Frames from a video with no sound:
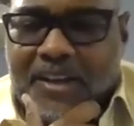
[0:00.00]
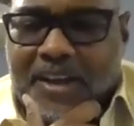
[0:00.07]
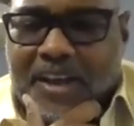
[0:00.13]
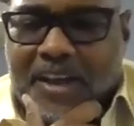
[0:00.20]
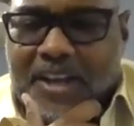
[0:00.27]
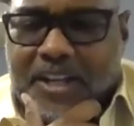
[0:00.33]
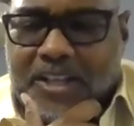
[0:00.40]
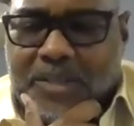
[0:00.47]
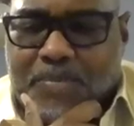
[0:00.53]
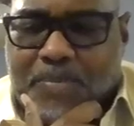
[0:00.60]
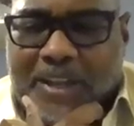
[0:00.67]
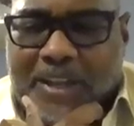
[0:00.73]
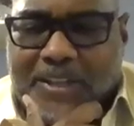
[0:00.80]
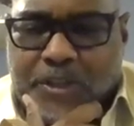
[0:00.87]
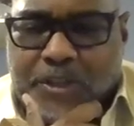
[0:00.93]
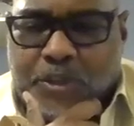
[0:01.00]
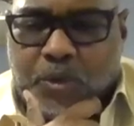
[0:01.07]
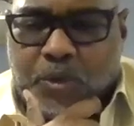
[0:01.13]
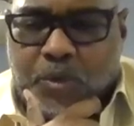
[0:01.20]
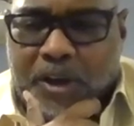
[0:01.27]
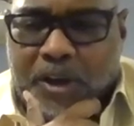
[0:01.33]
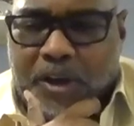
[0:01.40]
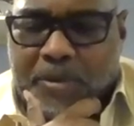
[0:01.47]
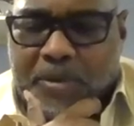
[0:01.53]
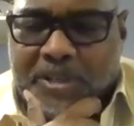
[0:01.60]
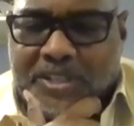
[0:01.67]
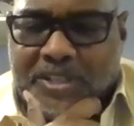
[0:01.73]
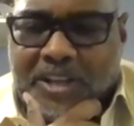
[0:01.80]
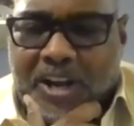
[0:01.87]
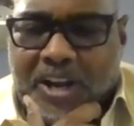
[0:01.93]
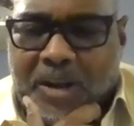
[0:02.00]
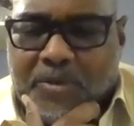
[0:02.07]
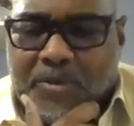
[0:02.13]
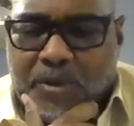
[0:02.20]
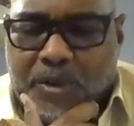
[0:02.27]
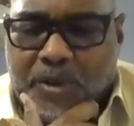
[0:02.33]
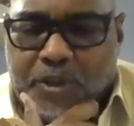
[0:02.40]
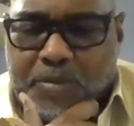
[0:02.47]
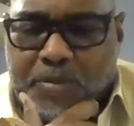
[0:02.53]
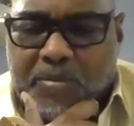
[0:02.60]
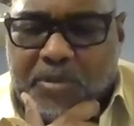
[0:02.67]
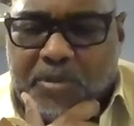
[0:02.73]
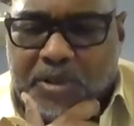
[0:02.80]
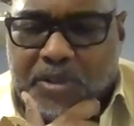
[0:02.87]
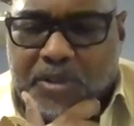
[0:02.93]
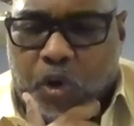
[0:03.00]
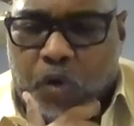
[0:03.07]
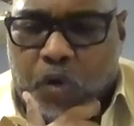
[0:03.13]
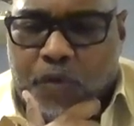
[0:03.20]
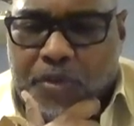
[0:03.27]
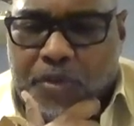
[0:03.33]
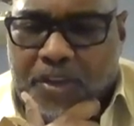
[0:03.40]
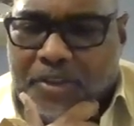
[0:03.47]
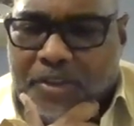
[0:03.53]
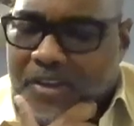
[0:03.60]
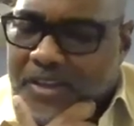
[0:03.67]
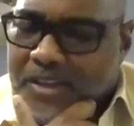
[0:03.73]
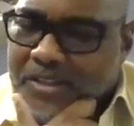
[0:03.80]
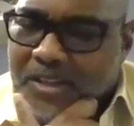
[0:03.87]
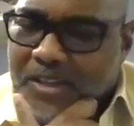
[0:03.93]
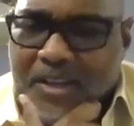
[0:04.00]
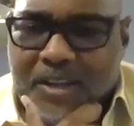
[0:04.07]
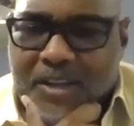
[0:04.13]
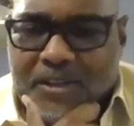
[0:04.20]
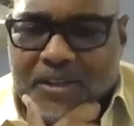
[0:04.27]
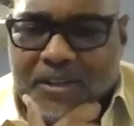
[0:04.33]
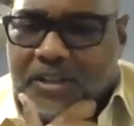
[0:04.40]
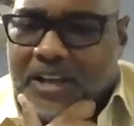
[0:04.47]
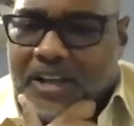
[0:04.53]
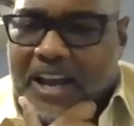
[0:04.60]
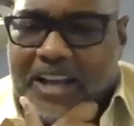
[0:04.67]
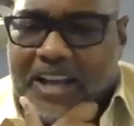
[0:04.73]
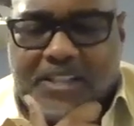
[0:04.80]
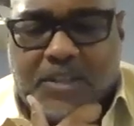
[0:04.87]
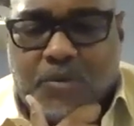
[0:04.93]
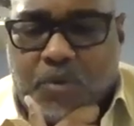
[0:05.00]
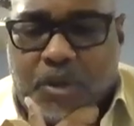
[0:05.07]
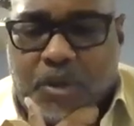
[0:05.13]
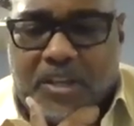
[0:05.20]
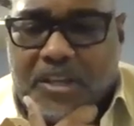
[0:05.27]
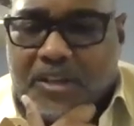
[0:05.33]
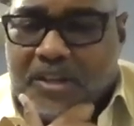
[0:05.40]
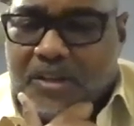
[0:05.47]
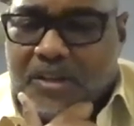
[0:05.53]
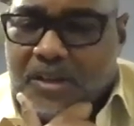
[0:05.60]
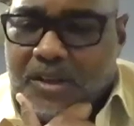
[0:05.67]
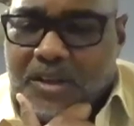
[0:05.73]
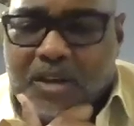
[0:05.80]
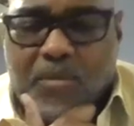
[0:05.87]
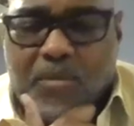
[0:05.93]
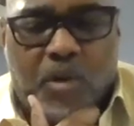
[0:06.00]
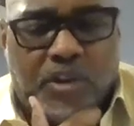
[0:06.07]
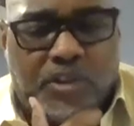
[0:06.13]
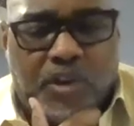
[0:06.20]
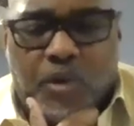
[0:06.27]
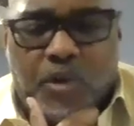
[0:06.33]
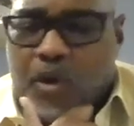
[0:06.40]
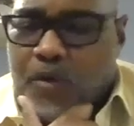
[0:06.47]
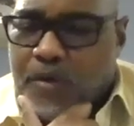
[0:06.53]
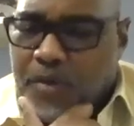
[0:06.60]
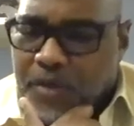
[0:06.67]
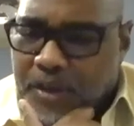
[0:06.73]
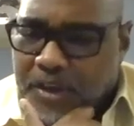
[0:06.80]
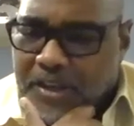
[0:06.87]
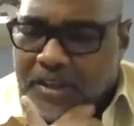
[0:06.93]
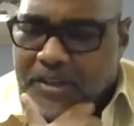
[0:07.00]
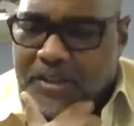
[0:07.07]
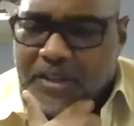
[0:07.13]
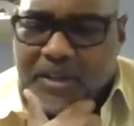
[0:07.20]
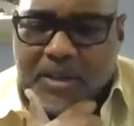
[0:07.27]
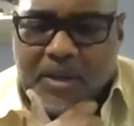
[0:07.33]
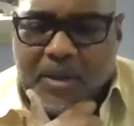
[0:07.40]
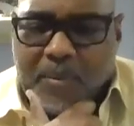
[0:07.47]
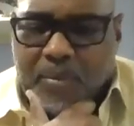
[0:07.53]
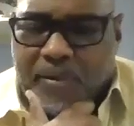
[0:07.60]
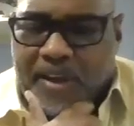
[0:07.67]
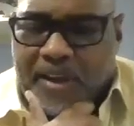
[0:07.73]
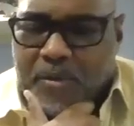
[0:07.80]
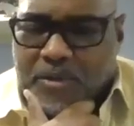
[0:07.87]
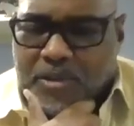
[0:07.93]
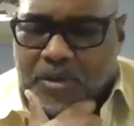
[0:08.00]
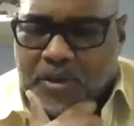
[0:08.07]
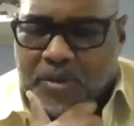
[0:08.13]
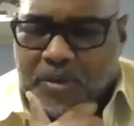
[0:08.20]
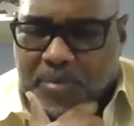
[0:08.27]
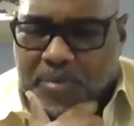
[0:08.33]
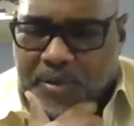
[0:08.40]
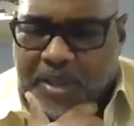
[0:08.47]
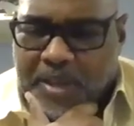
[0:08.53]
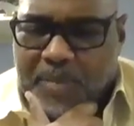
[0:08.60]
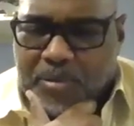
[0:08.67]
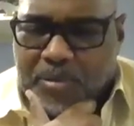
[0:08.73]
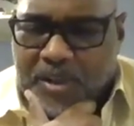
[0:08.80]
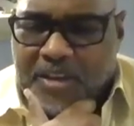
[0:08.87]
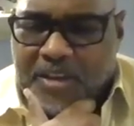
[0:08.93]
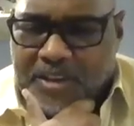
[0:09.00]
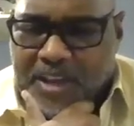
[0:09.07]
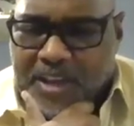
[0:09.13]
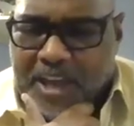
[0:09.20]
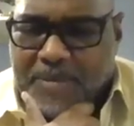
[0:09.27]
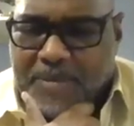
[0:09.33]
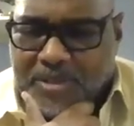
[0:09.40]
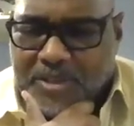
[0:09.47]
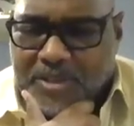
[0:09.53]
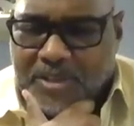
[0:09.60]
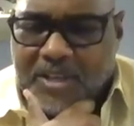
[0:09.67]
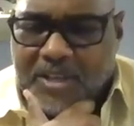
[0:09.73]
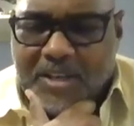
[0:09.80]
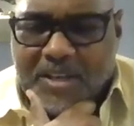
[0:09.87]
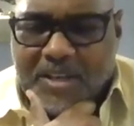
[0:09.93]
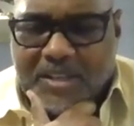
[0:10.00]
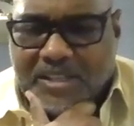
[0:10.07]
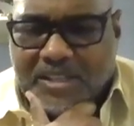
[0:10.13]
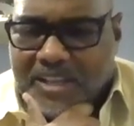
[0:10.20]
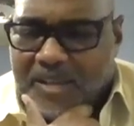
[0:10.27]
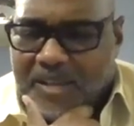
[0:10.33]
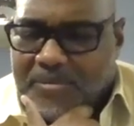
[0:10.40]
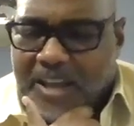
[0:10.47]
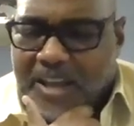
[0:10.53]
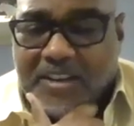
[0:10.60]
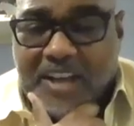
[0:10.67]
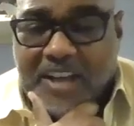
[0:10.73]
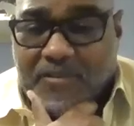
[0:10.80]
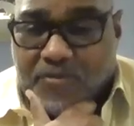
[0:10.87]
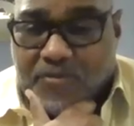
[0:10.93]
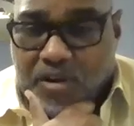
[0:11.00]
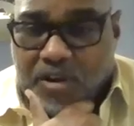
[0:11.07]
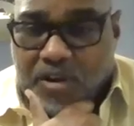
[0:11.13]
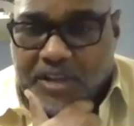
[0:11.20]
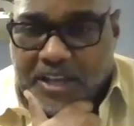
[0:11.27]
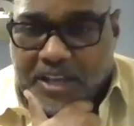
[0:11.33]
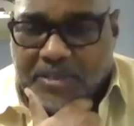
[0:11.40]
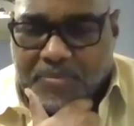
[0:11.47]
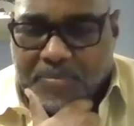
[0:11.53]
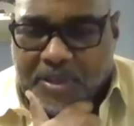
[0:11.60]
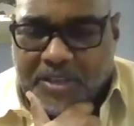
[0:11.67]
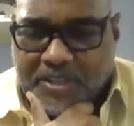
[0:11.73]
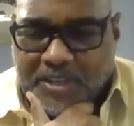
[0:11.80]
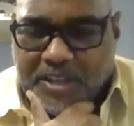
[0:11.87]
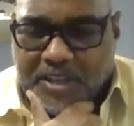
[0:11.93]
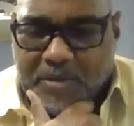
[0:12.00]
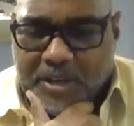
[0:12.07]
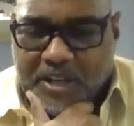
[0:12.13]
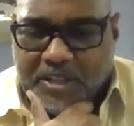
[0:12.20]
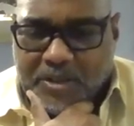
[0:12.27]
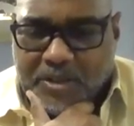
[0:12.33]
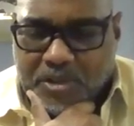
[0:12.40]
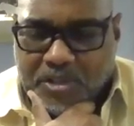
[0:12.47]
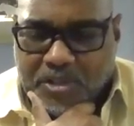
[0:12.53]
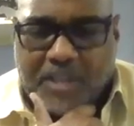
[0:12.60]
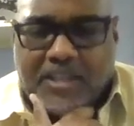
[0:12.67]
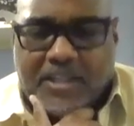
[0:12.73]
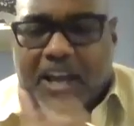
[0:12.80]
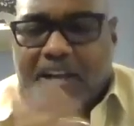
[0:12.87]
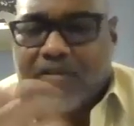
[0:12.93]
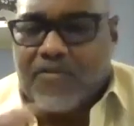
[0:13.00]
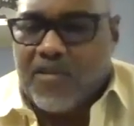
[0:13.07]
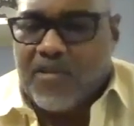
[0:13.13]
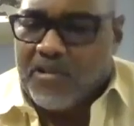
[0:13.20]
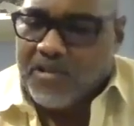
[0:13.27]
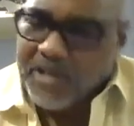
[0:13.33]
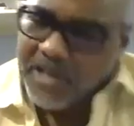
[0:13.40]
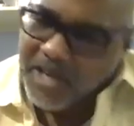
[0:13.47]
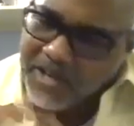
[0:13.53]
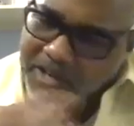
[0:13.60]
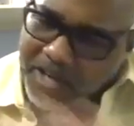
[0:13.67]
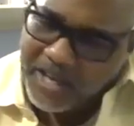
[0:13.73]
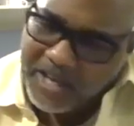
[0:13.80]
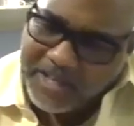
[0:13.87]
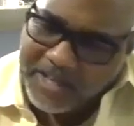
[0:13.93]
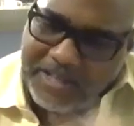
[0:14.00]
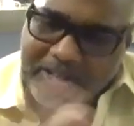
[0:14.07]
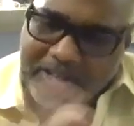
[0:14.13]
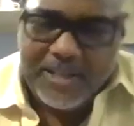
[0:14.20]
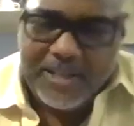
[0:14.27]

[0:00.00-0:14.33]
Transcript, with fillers: and expect to do well because, you know, I was one of those people that used to overthink things. Look, guys, this week, come on, don't overthink it. Play what you're going to play, play your gaps, slam down that run. That's the biggest thing we got to do shut down a run. On the other end,